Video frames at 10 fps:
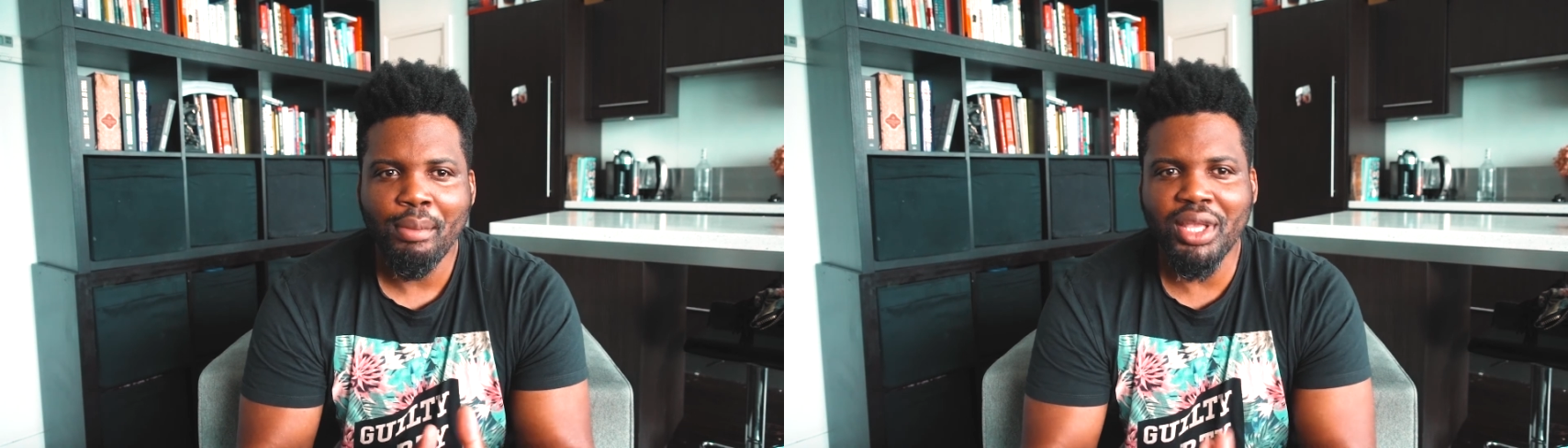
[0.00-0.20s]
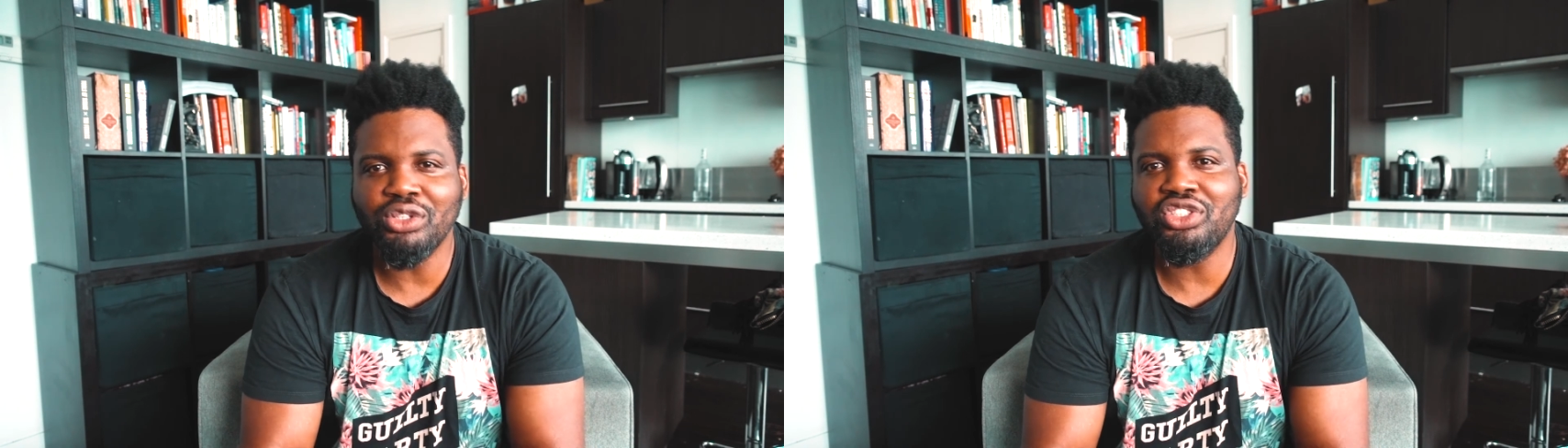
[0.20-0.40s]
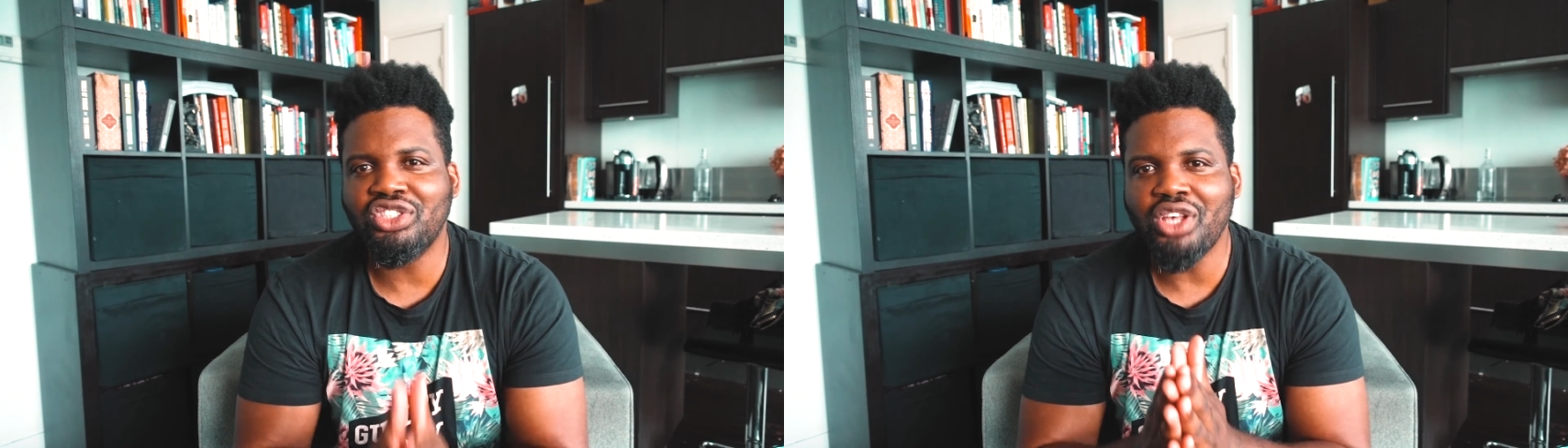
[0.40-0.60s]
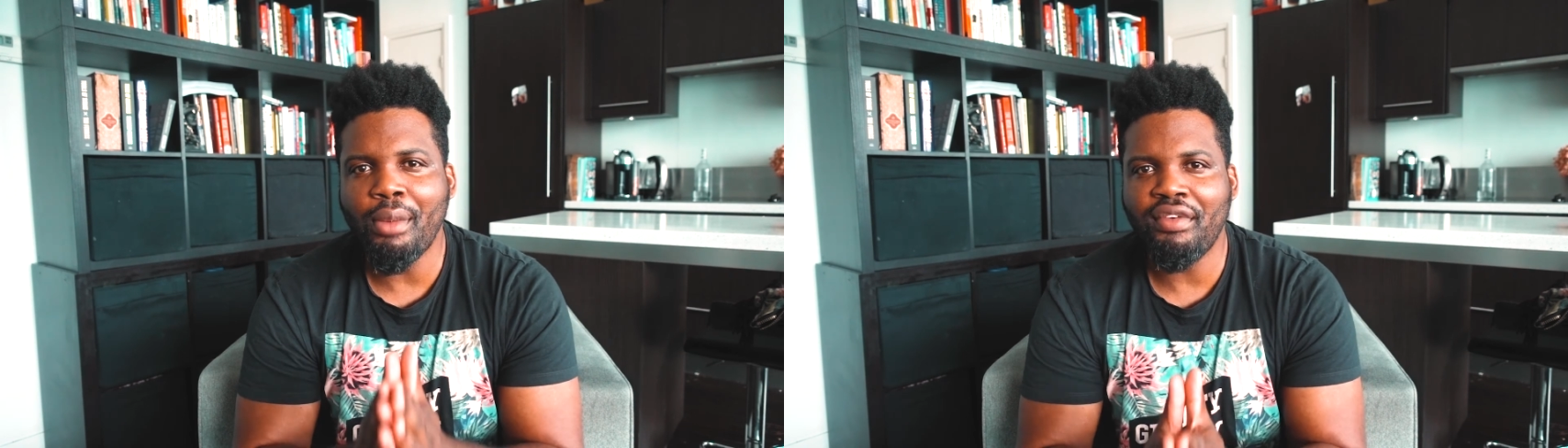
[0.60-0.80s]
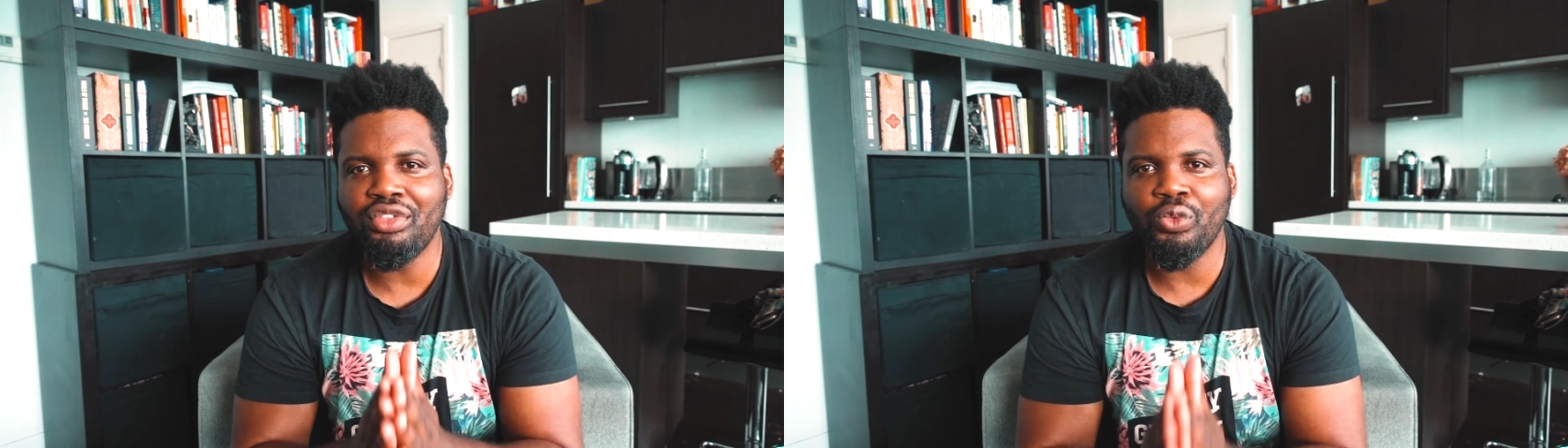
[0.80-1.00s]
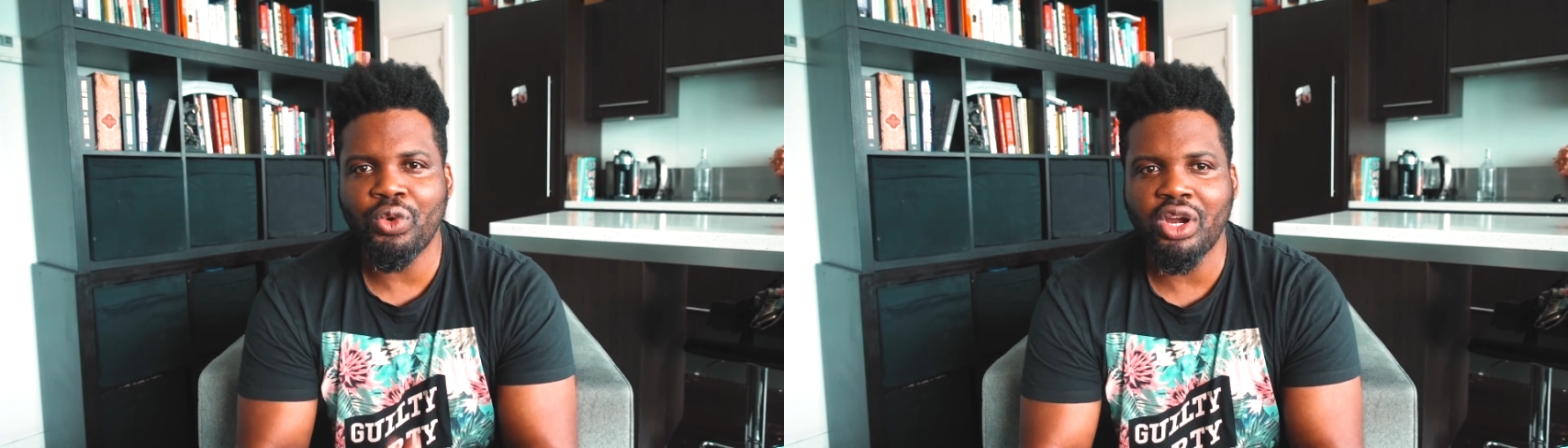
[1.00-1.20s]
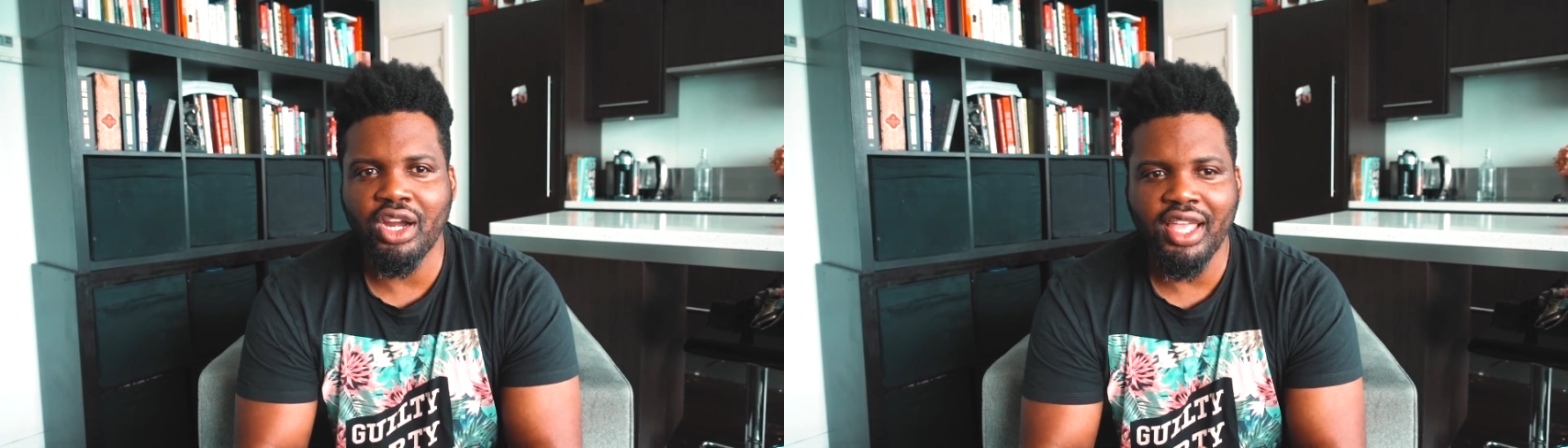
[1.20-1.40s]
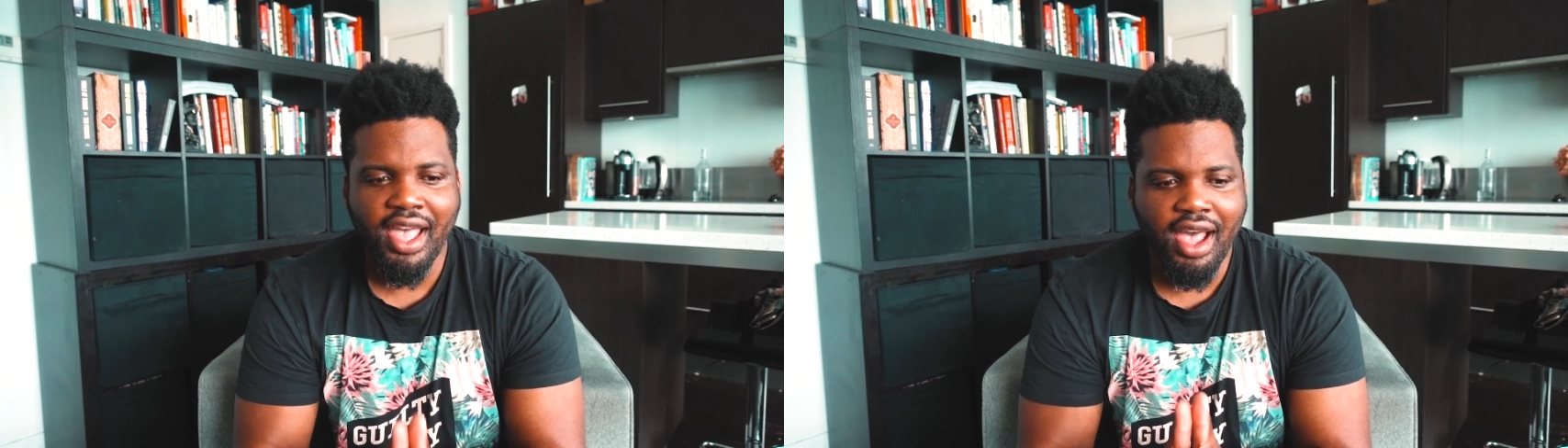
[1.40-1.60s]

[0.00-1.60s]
because some of the work